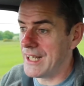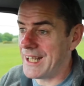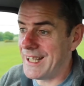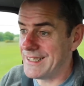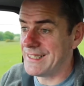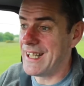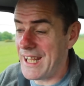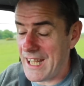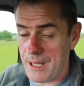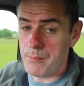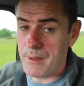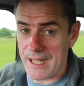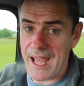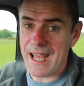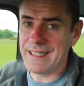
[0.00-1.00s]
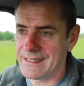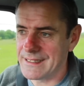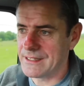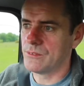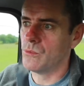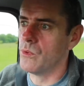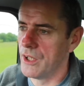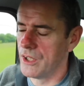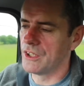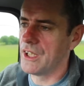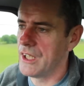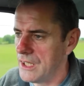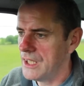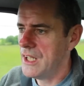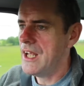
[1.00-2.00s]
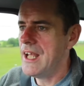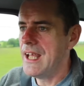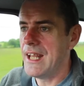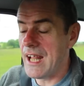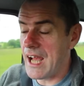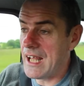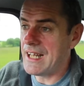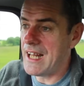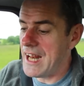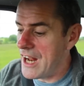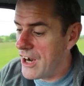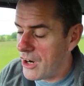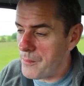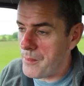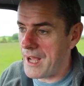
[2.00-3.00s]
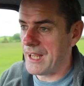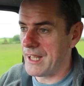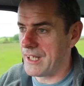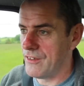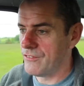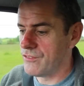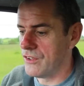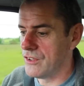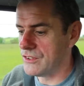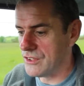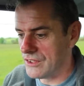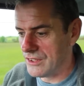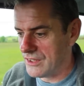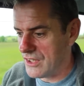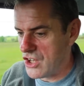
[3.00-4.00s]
It had ABS, weirdly. It had an airbag in the front.